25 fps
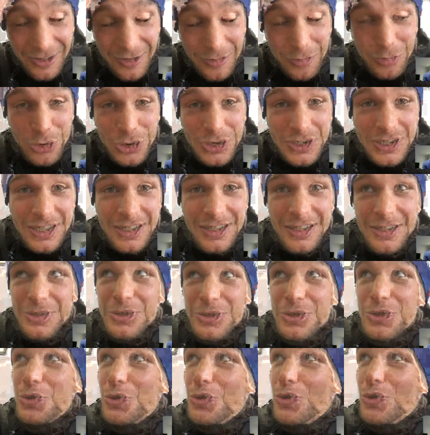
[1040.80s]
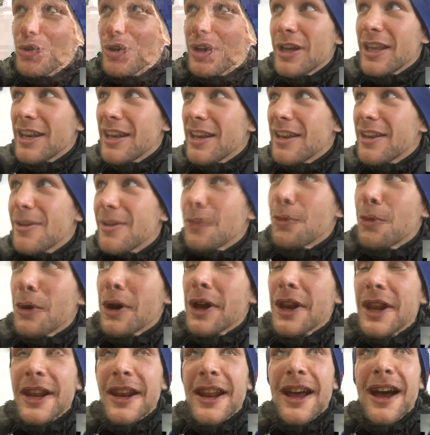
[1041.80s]
Brazilian 2 and
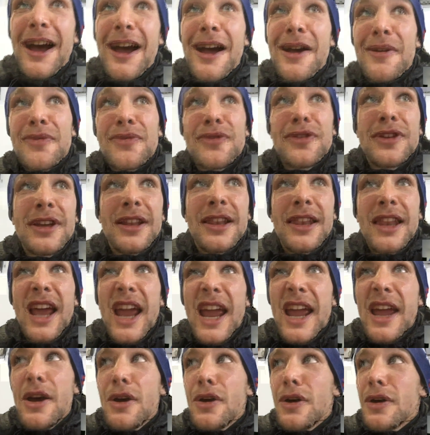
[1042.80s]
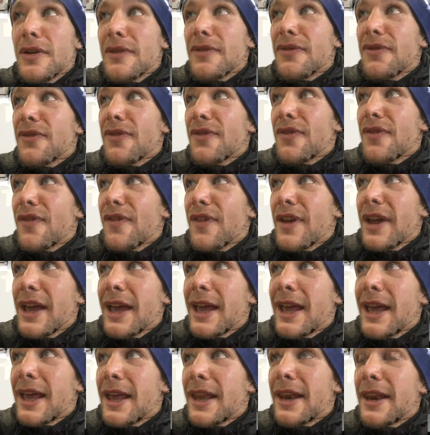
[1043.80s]
1.5 year layoff,
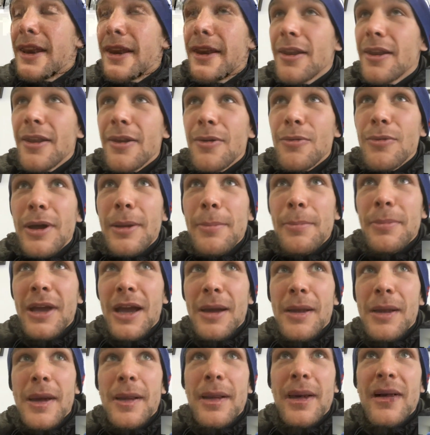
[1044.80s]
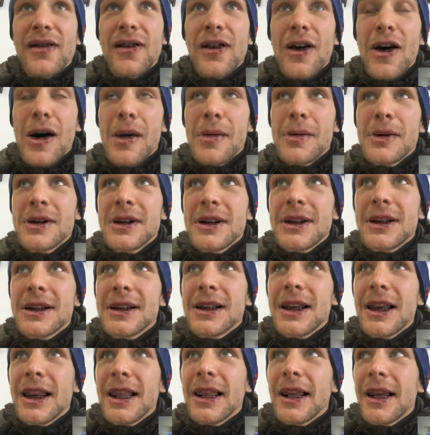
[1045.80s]
and run behind my performance,
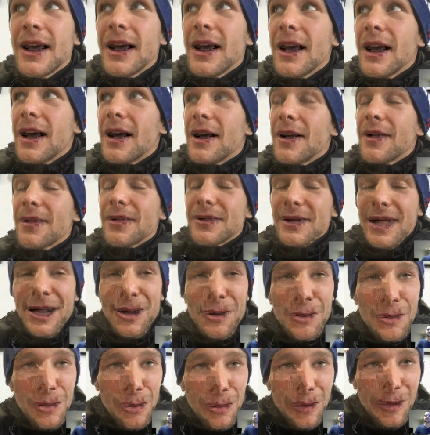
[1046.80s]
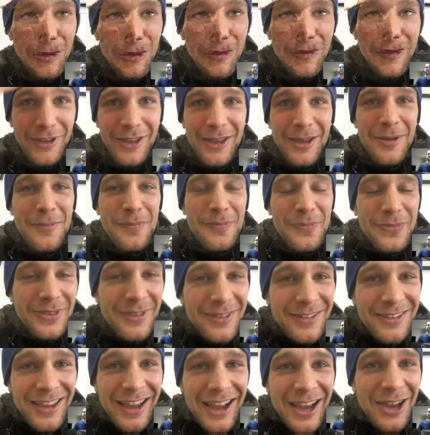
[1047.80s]
and now the 3.
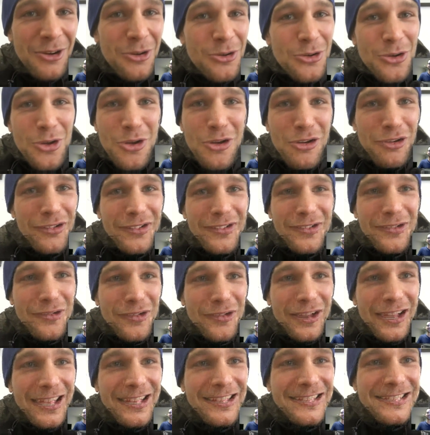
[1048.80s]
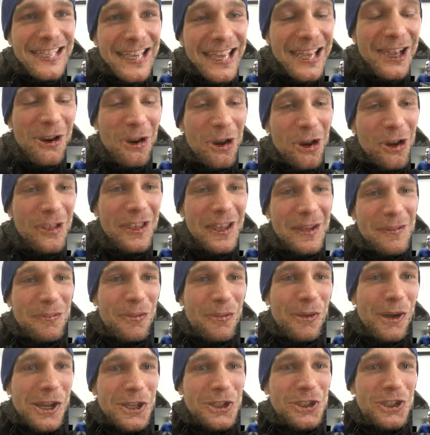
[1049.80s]
I don't know if I can take all that
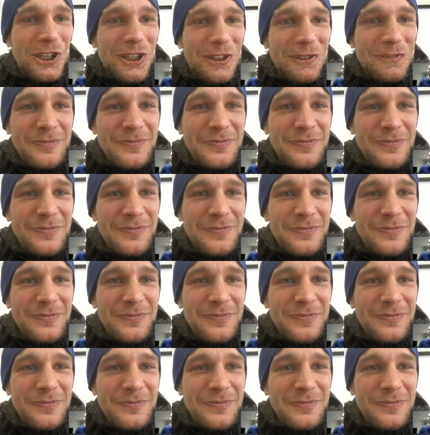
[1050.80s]
pressure.